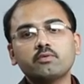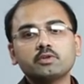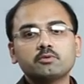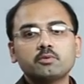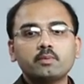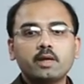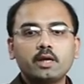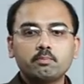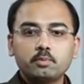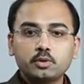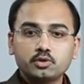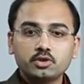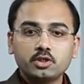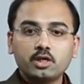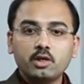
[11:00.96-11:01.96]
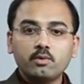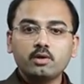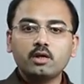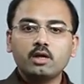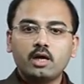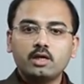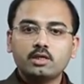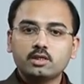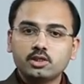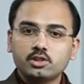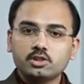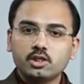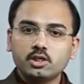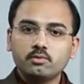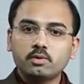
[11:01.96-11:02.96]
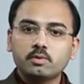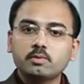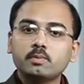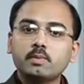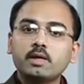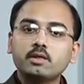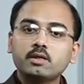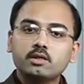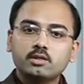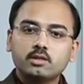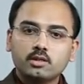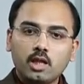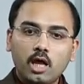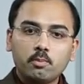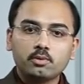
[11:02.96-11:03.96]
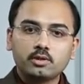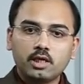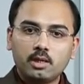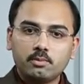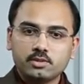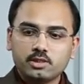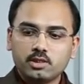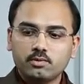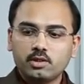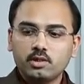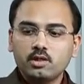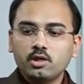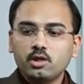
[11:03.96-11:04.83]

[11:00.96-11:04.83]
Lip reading: which will be at pituitary level, and tertiary, which will be at hypothalamus level.